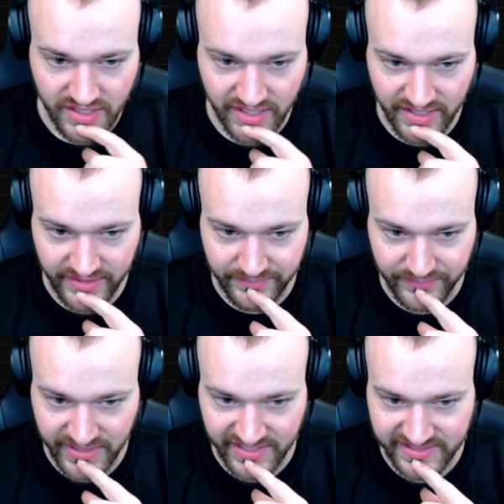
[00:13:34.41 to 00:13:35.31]

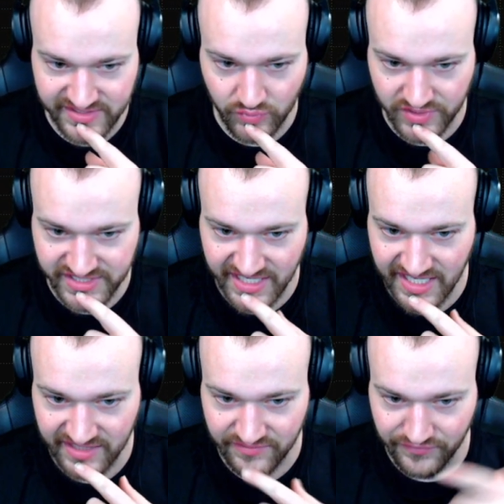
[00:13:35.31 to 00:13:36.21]
Because once
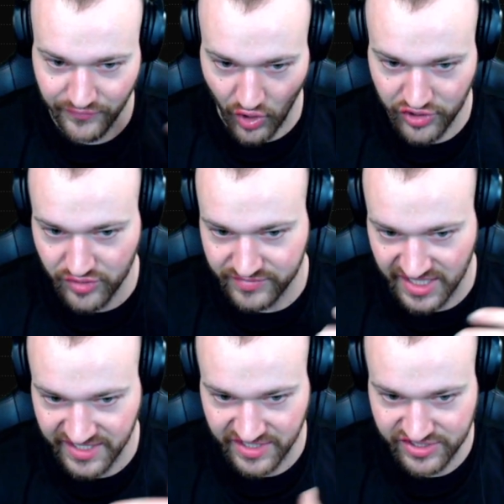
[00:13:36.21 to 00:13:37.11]
again, volume
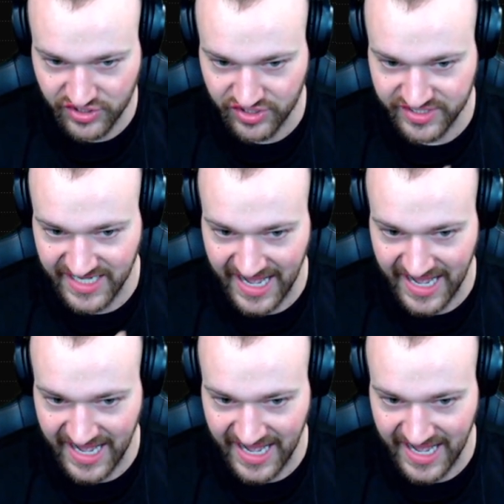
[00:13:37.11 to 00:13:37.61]
done in a certain